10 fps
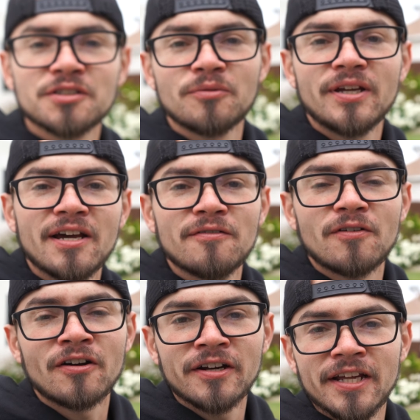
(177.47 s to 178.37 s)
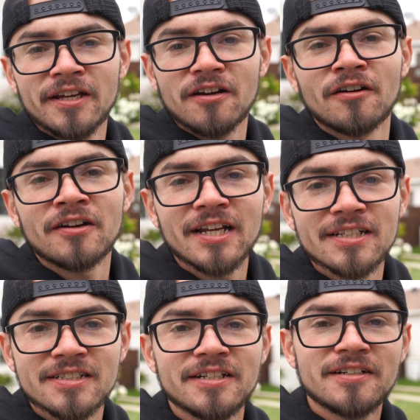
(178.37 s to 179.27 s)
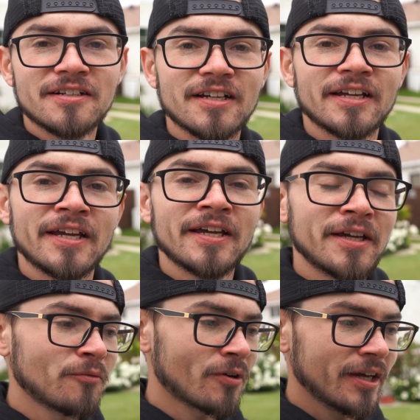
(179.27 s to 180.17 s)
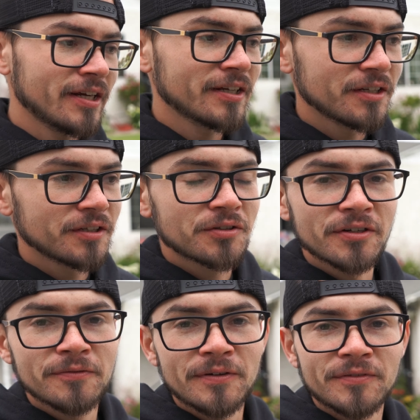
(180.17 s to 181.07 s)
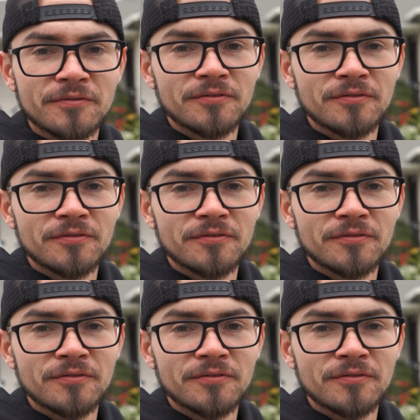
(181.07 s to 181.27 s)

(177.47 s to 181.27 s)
So we have RNA auto glass here, and we're getting the 350